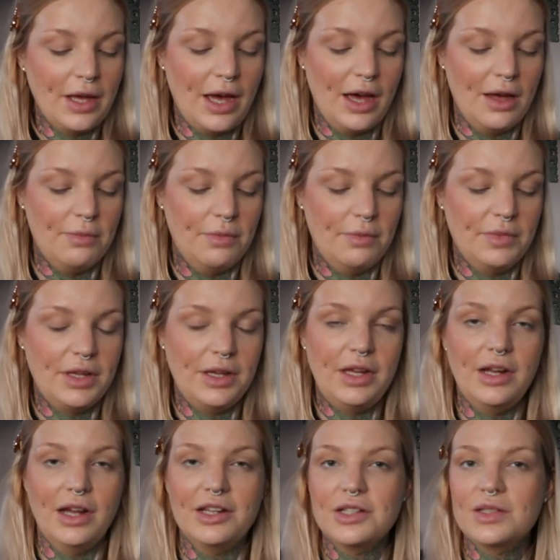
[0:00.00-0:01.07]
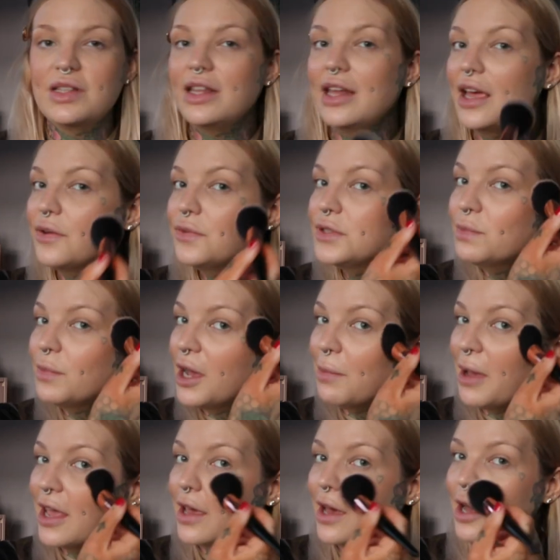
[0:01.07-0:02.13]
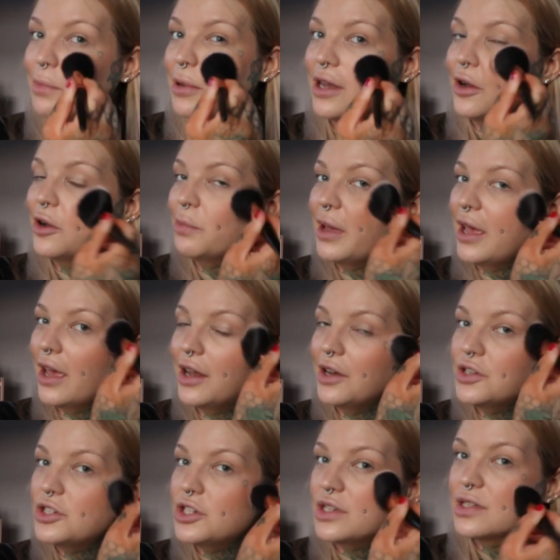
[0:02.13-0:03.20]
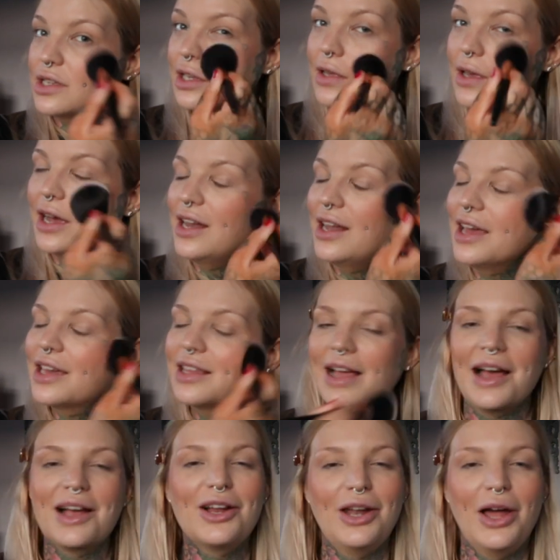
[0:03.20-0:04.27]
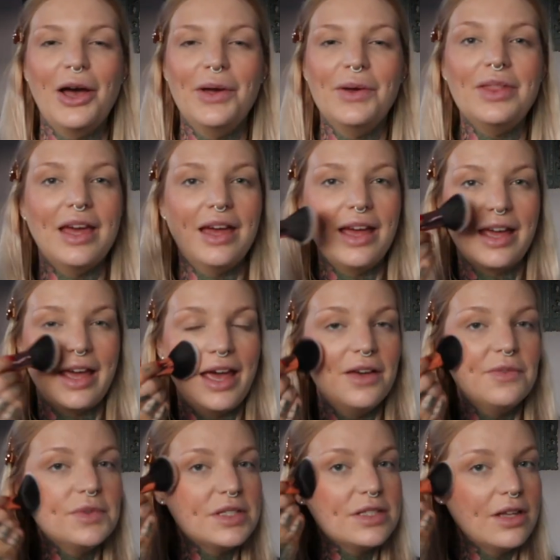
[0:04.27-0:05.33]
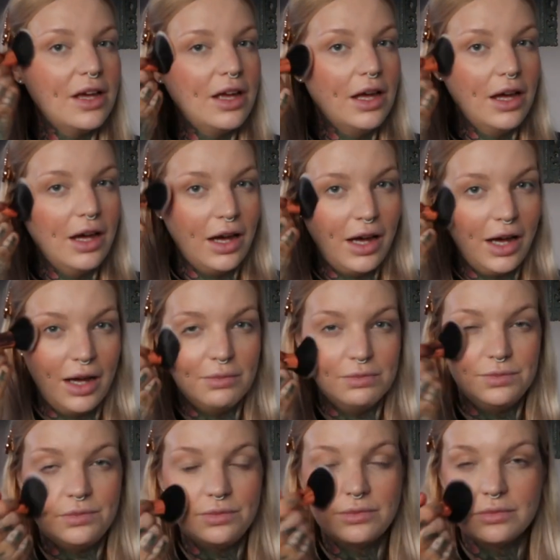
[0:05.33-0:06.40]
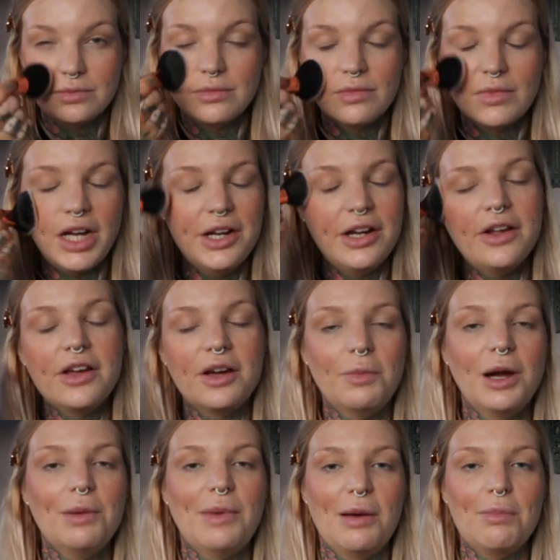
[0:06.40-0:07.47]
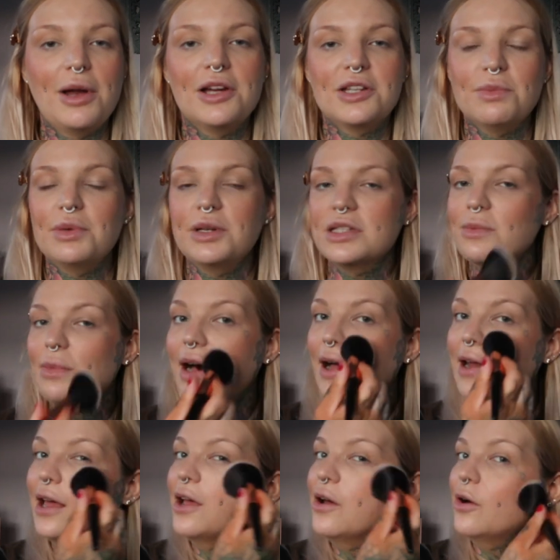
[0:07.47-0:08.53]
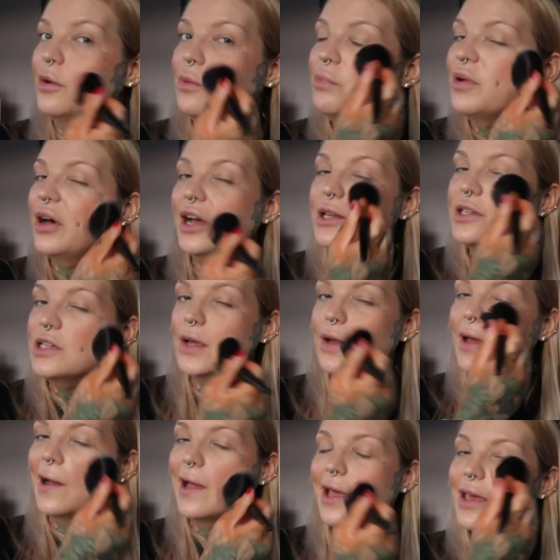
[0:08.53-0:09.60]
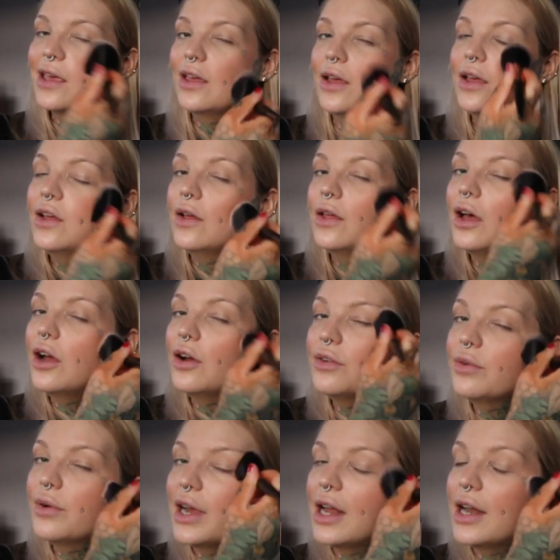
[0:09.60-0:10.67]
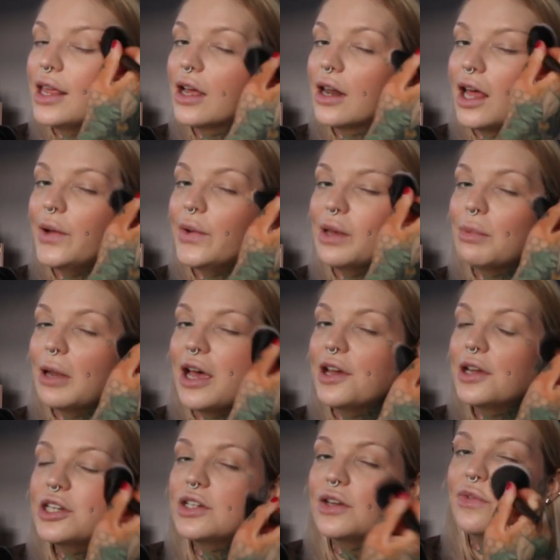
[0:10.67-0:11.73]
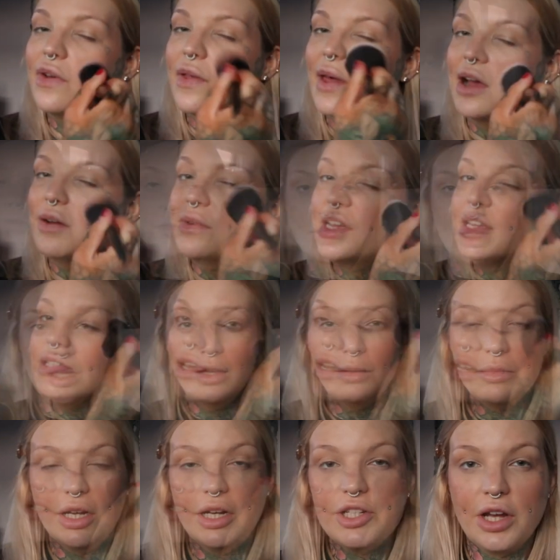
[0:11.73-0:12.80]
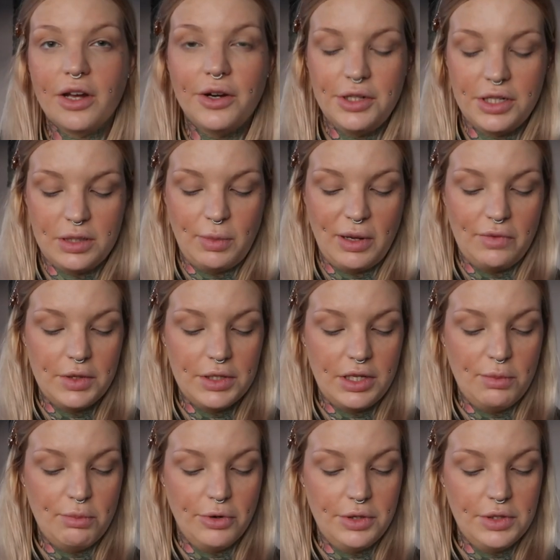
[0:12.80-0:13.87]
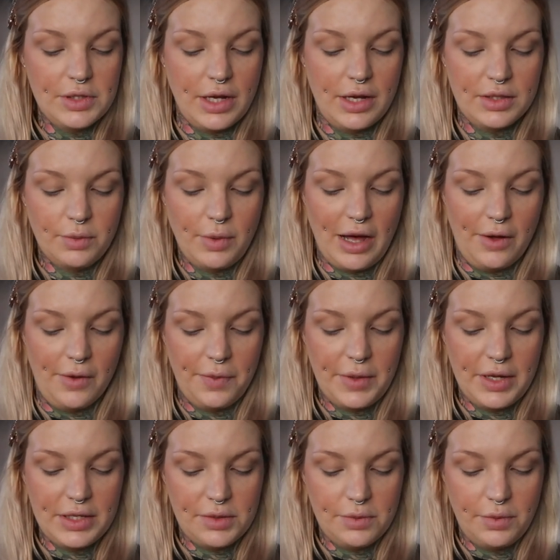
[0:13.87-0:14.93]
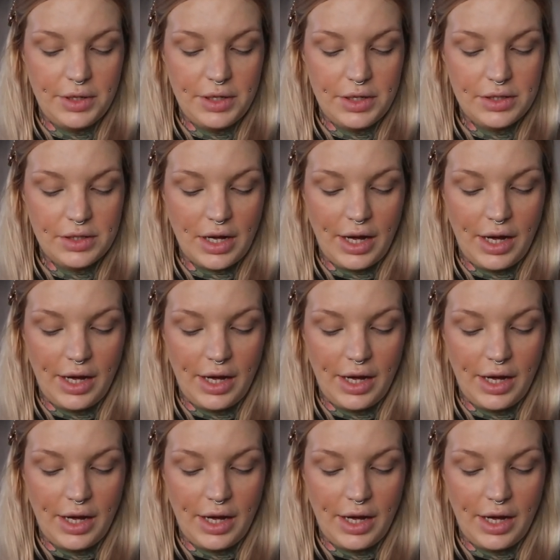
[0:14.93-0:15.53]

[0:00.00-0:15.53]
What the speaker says: you know, just lifts my makeup a little bit, and just, I like that glow that it gives. I know you can wear a matte blush and put some highlight on, but I do like a really glowy blush for that reason. I'm going to chuck on just a bit of this new bronzer as well. This was